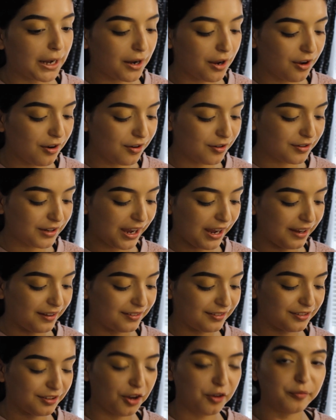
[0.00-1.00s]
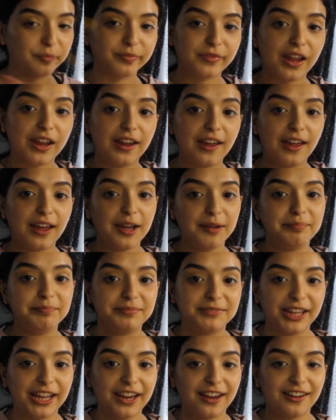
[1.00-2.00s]
eyelid. Okay, so
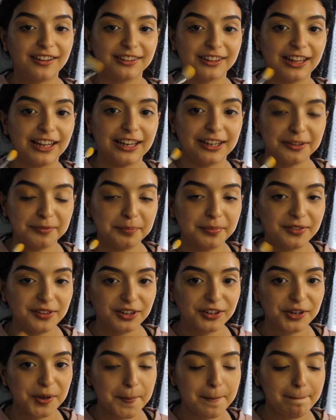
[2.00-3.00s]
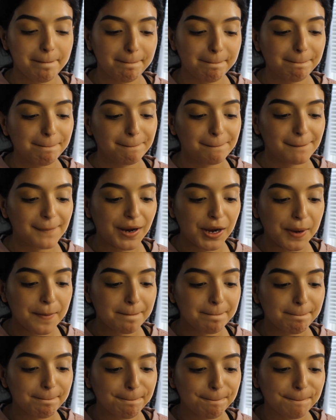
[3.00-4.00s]
update on the lip serum.
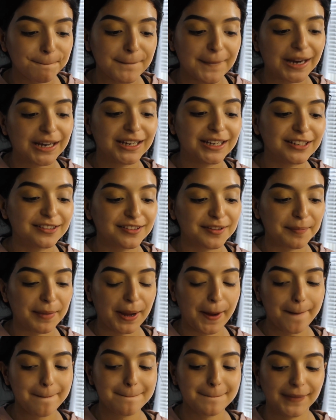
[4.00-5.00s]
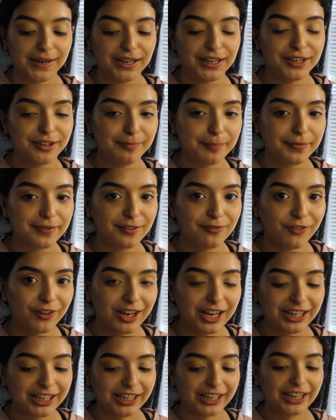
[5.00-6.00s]
It's making my lips feel
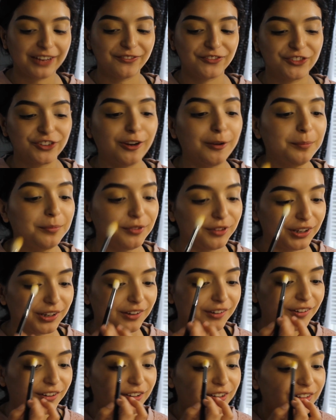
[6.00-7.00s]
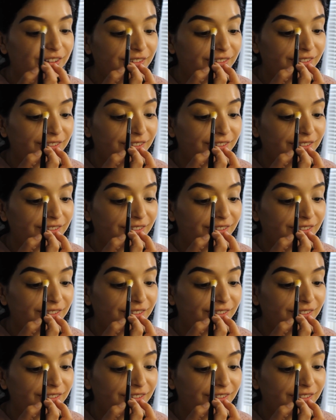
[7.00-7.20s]
like I have chapstick on.